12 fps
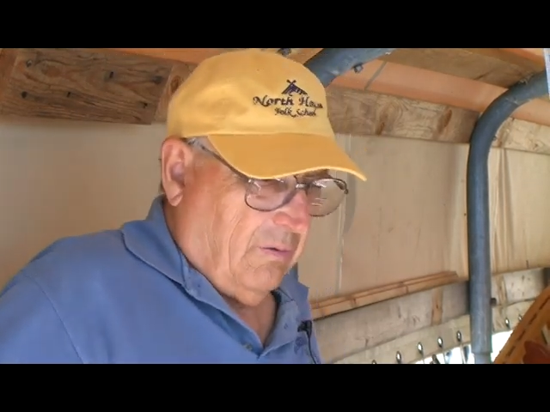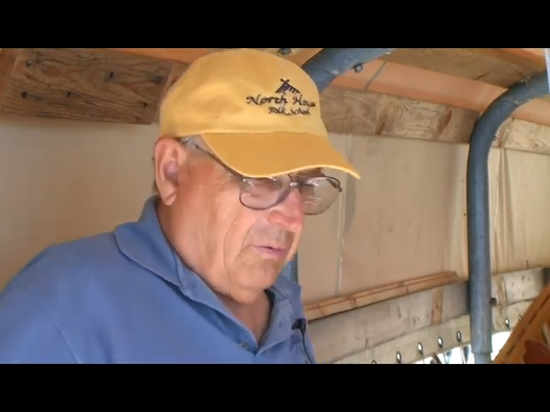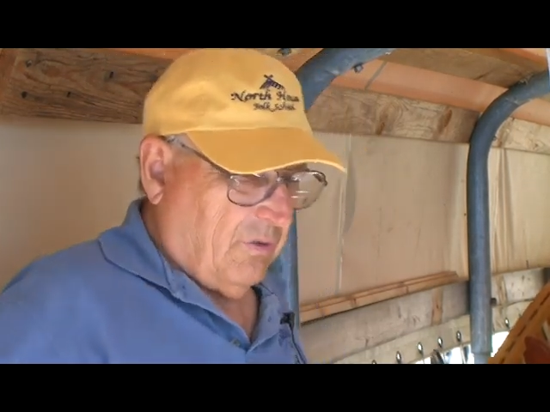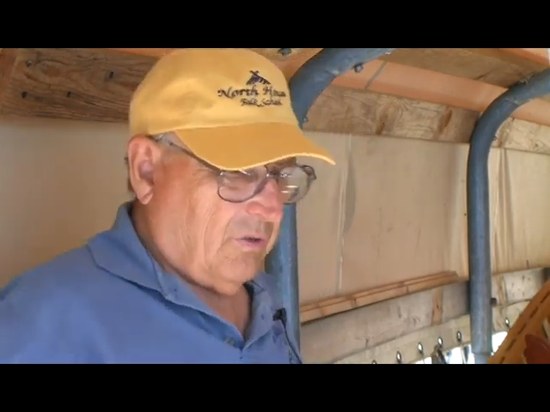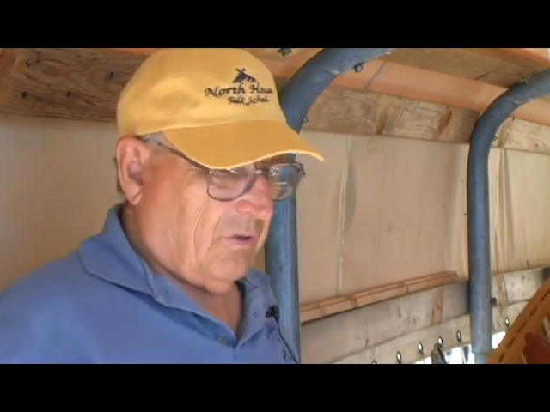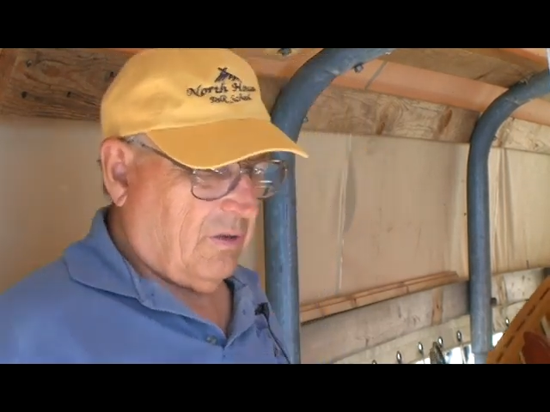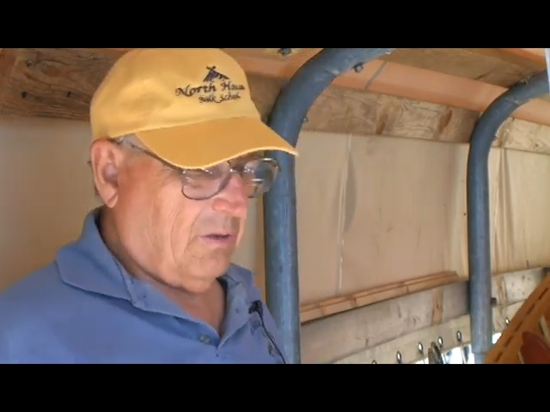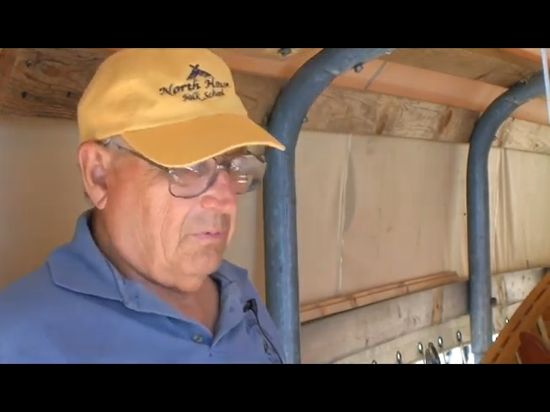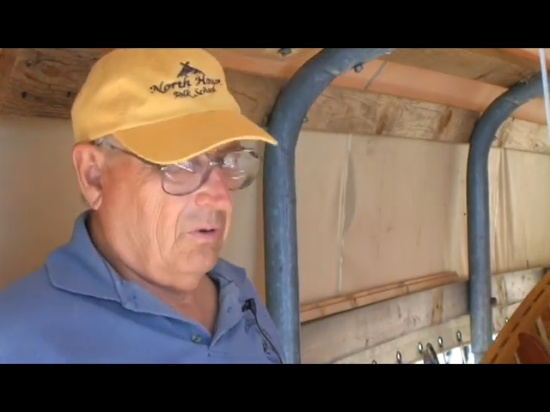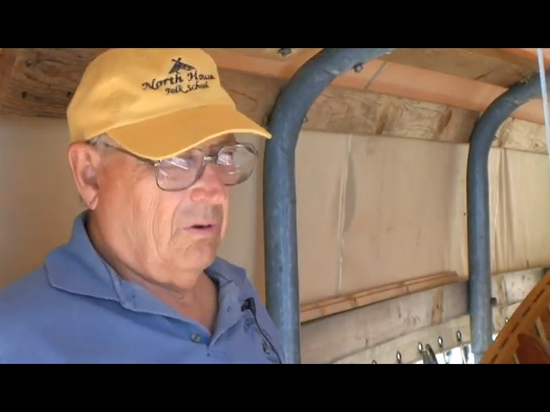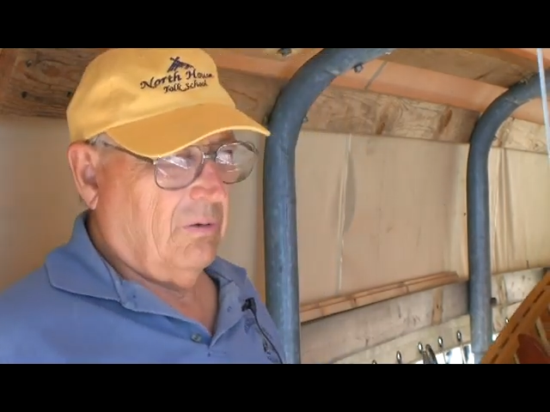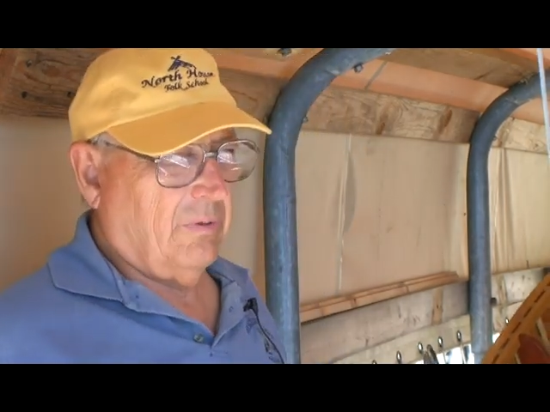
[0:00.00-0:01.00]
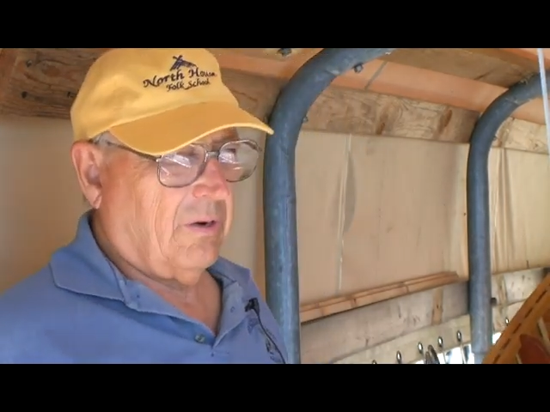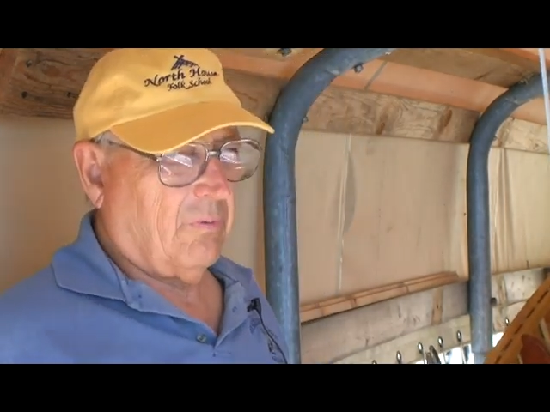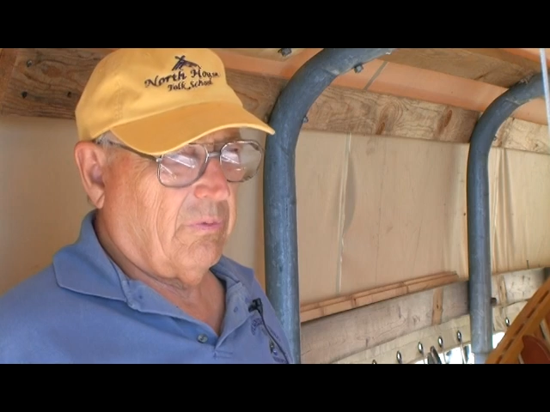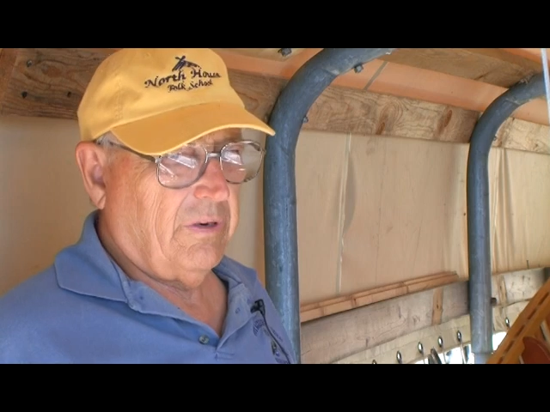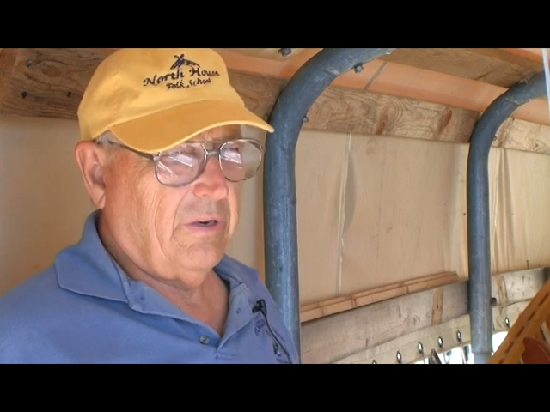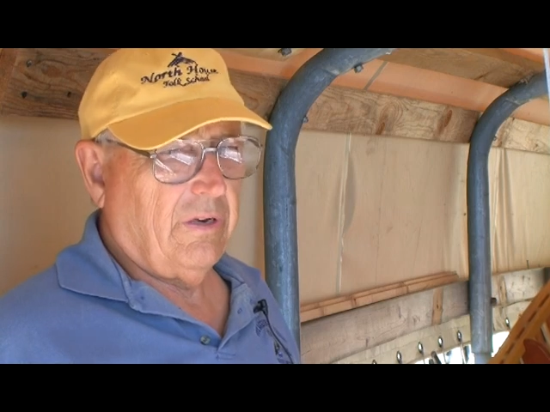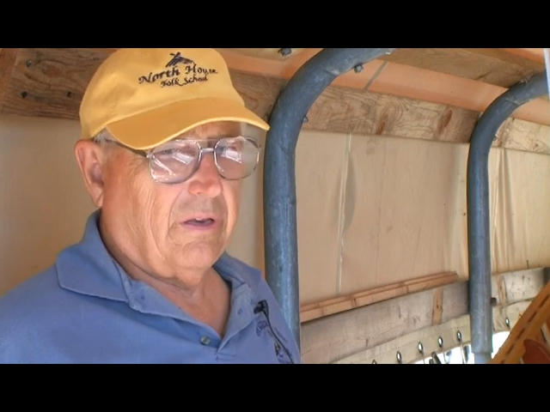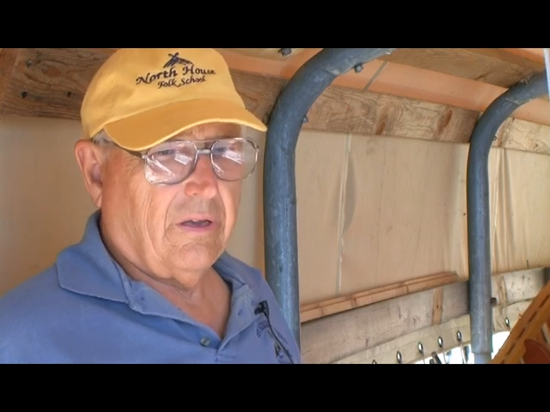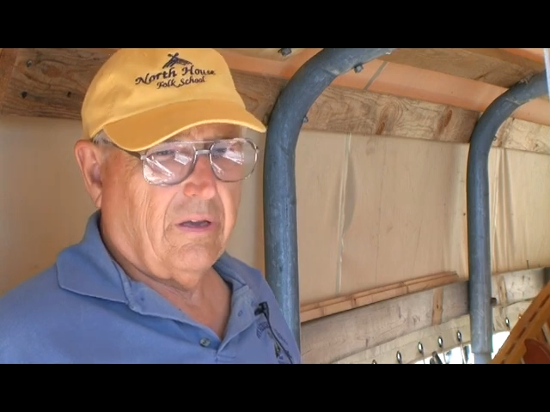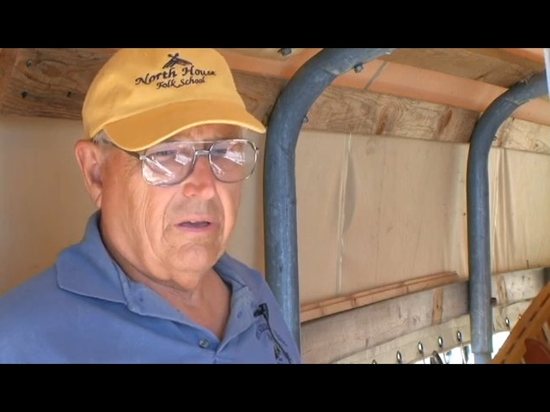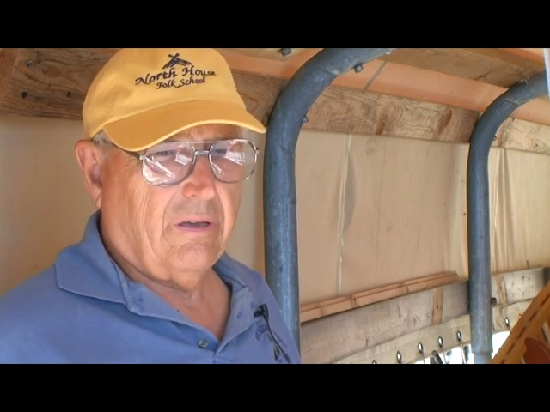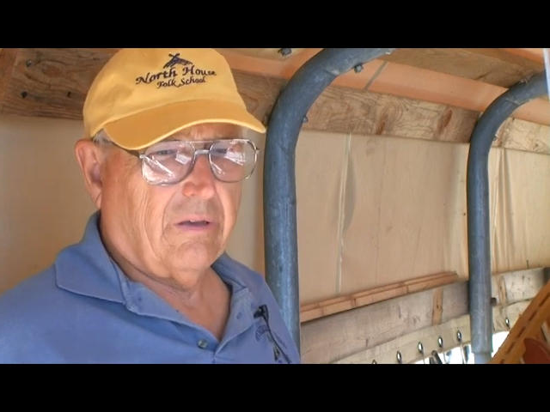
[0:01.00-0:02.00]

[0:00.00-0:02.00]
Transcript: was to come home on a windy day